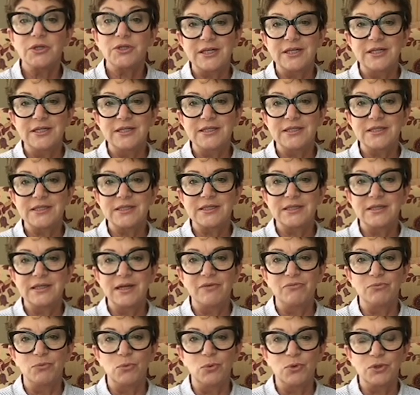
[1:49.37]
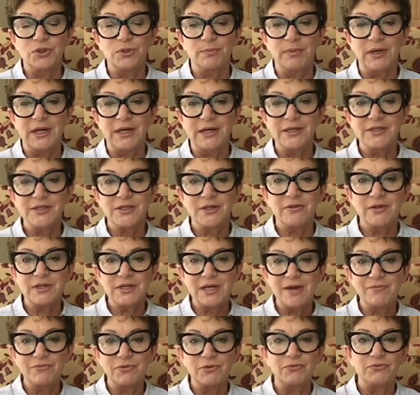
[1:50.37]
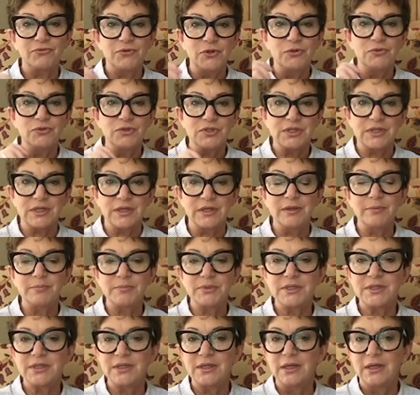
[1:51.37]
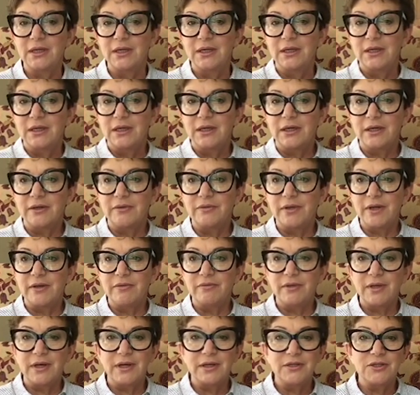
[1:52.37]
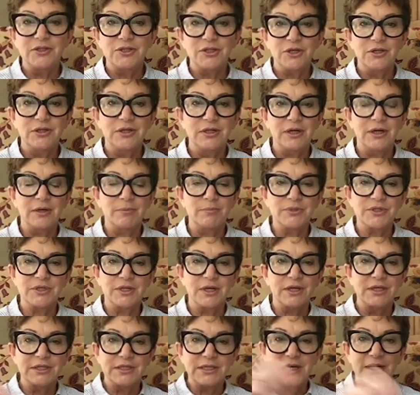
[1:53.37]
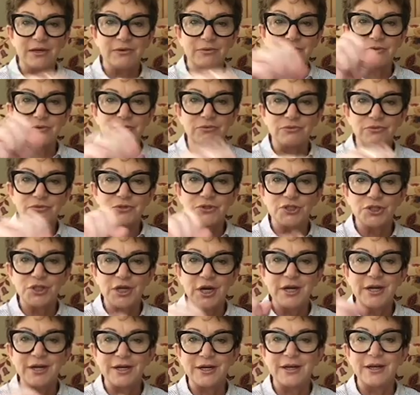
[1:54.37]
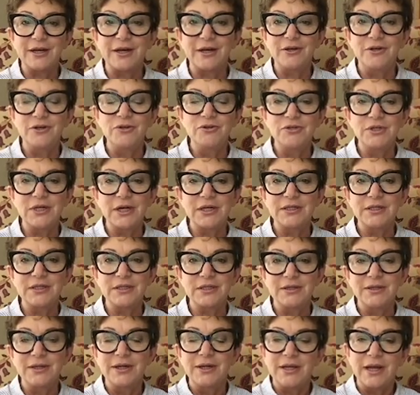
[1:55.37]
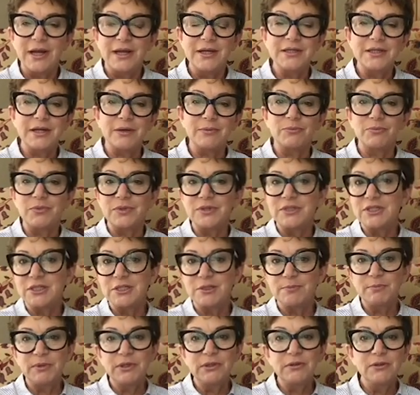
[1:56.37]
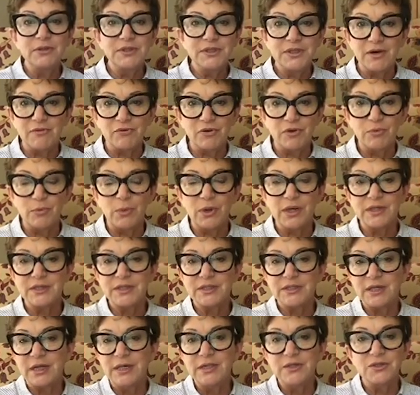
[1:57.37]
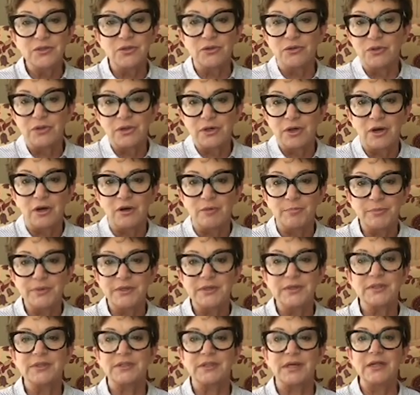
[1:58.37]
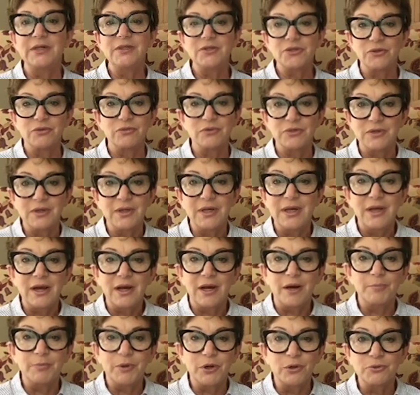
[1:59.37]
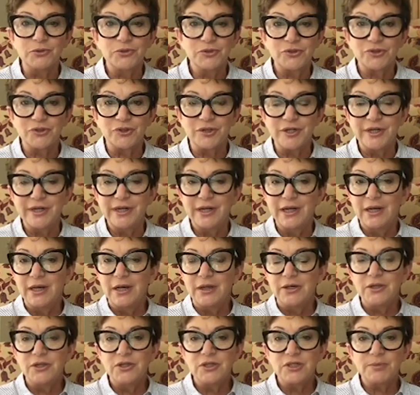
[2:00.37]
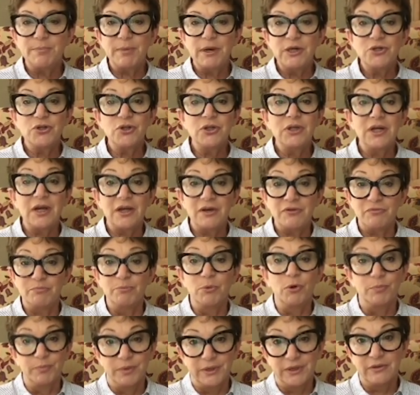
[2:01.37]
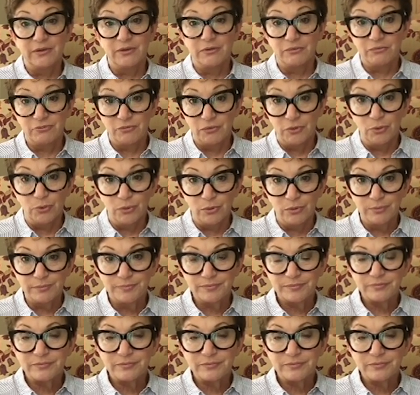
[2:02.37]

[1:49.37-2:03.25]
Kids love water play, so they'd have a few sips and then they'd turn it upside down and shake it, and you'd end up with spills everywhere, stains on the carpet, stains on the upholstery, and you'd spend your life mopping the floor.